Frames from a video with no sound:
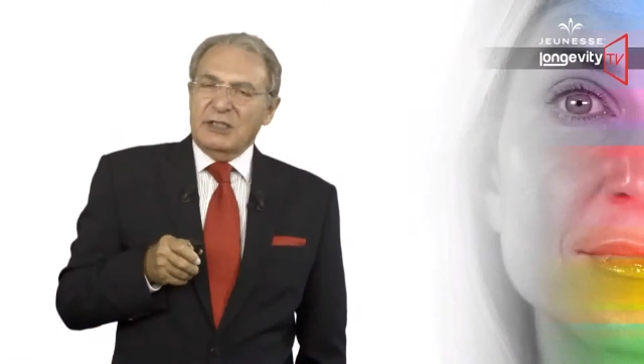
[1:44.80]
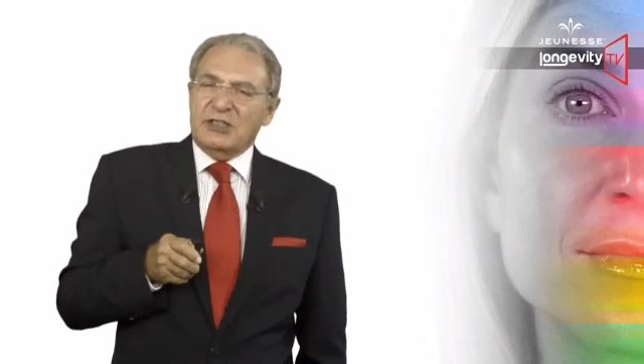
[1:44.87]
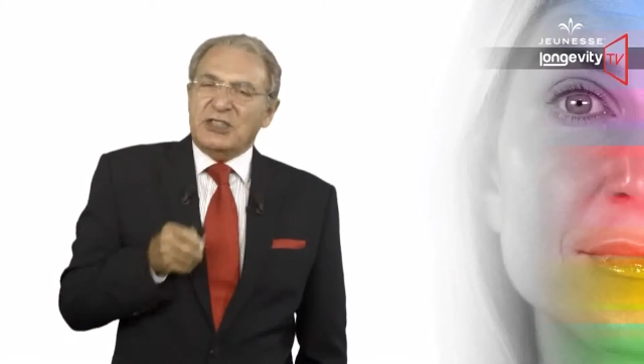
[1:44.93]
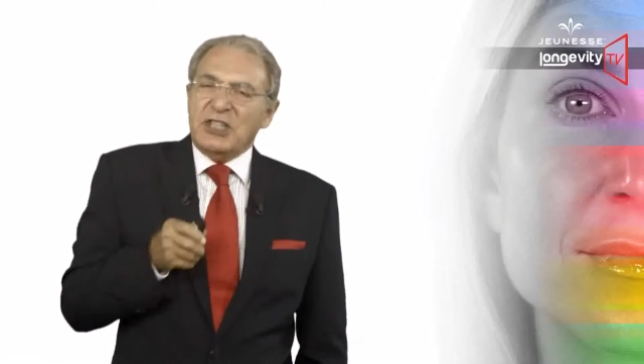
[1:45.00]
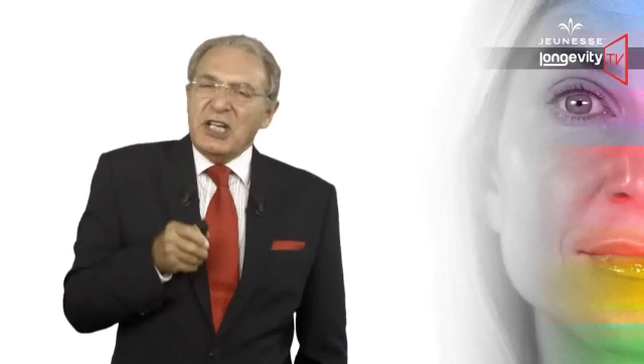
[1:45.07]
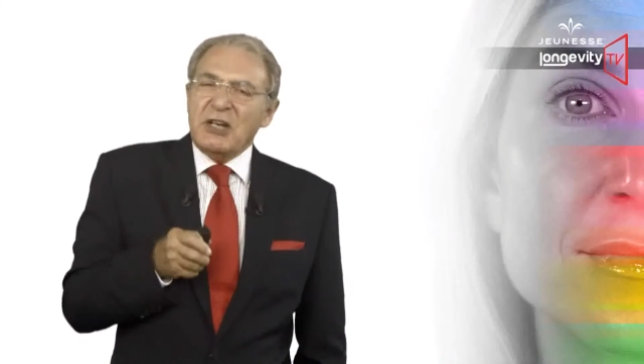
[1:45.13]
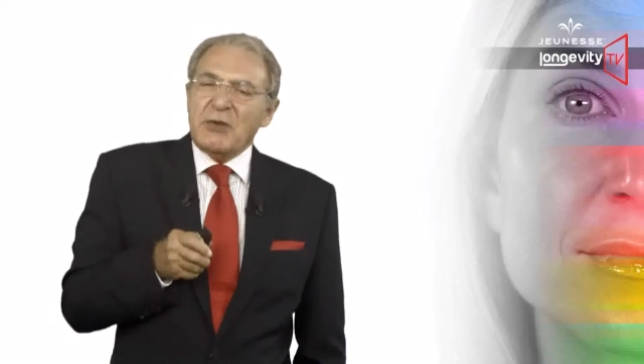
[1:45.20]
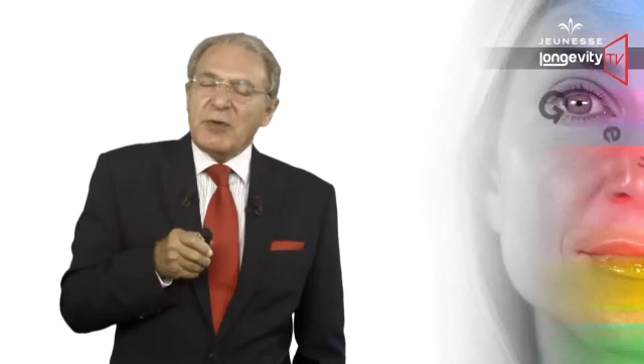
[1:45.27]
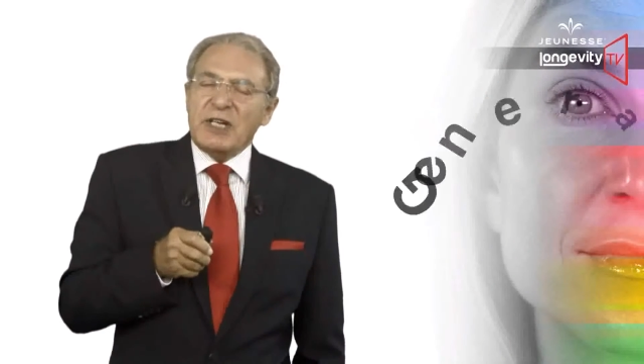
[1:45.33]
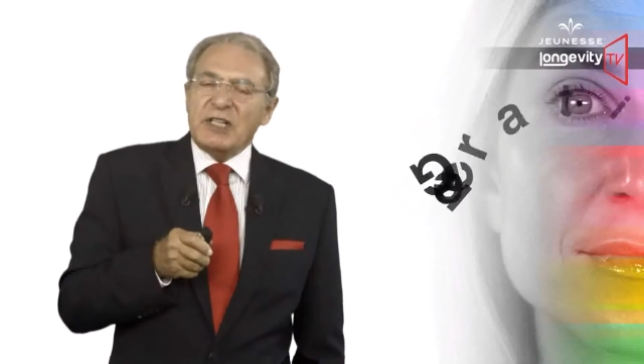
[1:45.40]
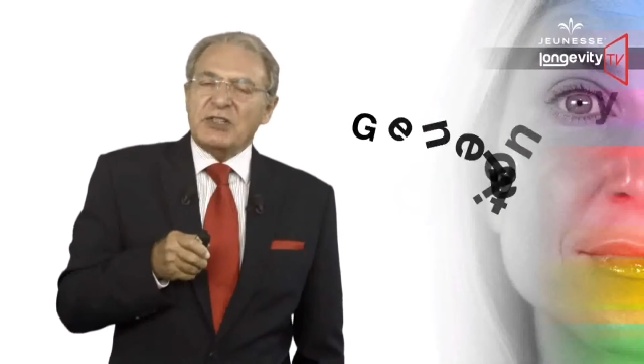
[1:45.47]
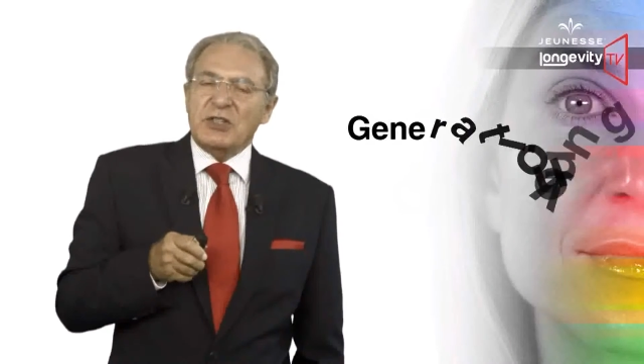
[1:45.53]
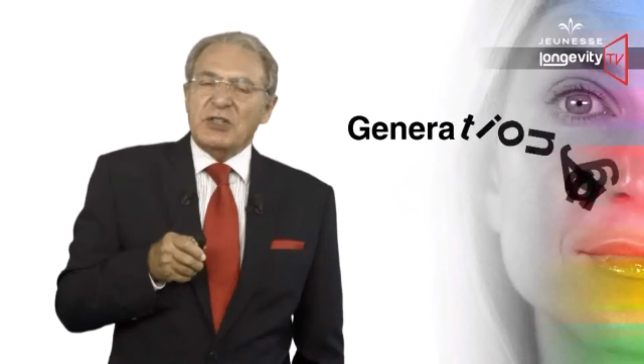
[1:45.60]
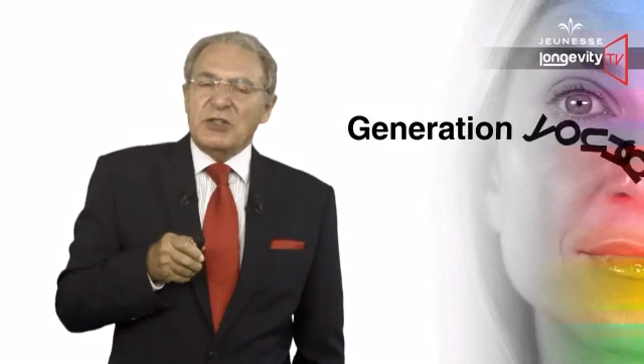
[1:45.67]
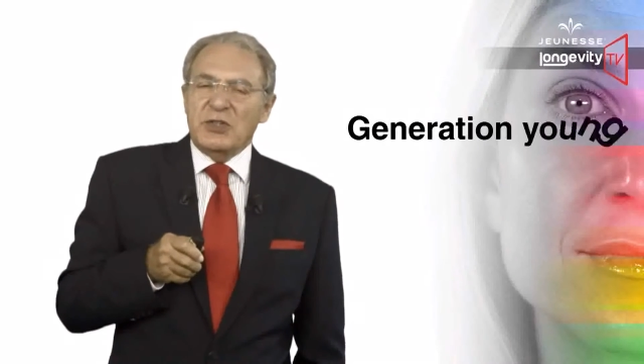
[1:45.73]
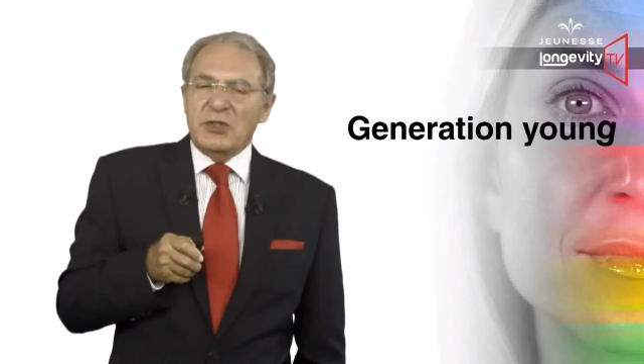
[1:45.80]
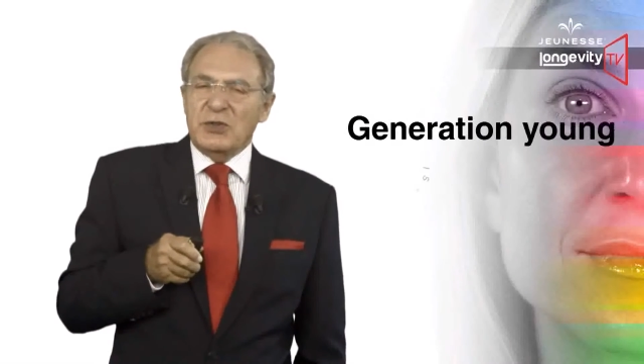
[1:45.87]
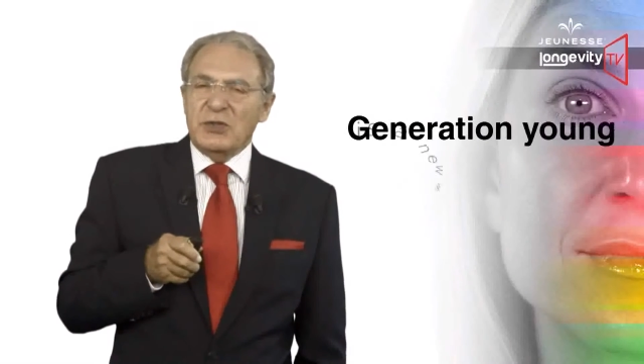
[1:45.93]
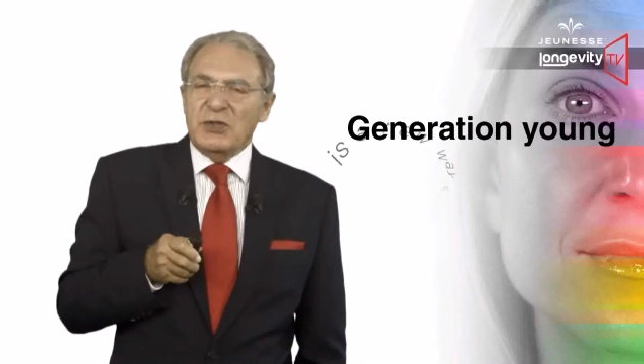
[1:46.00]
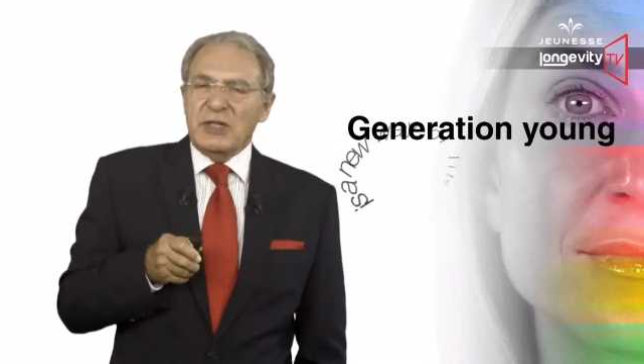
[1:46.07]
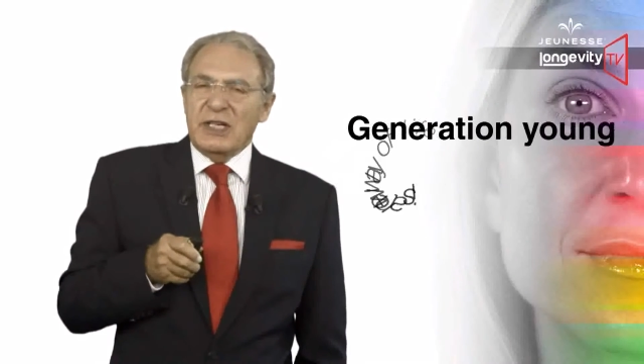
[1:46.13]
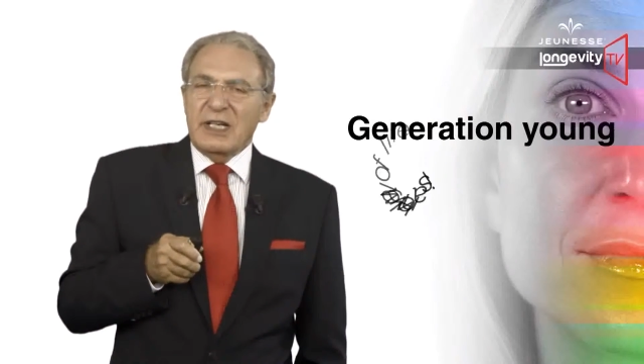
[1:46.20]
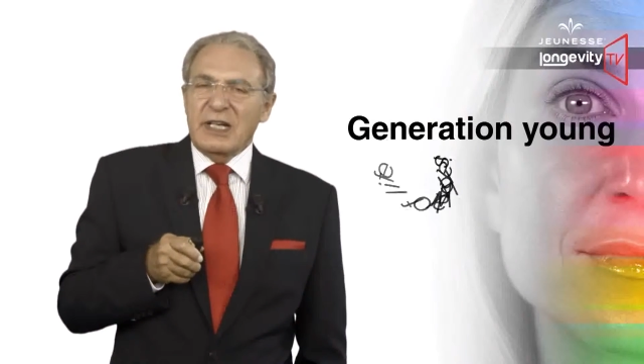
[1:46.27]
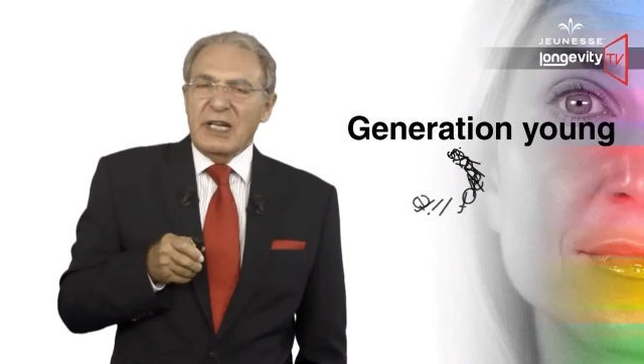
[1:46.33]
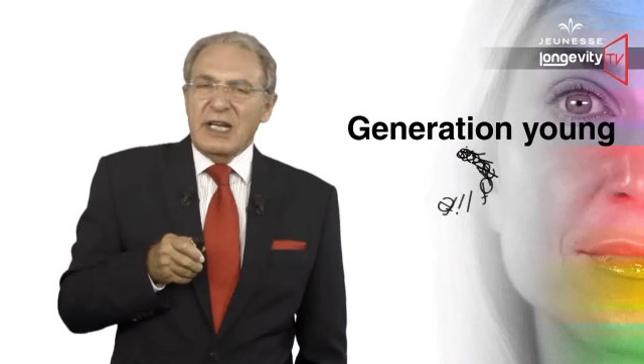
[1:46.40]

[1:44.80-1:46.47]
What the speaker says: Generation Young